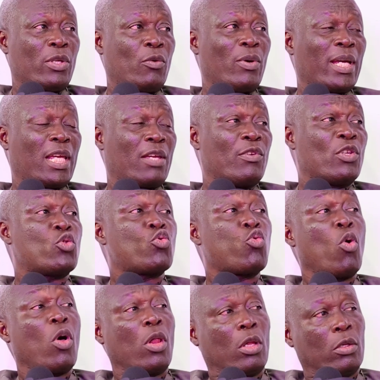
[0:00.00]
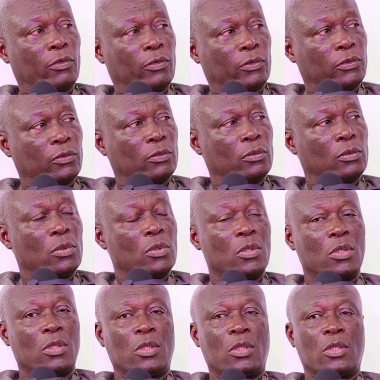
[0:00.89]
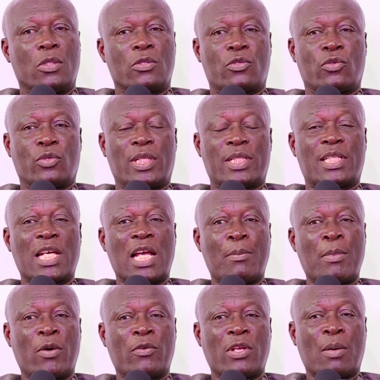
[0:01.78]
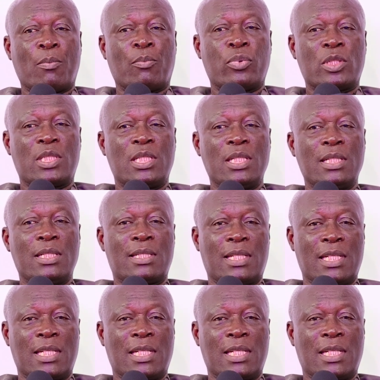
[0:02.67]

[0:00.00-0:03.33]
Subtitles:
they were given 12. So the chairman of the amputee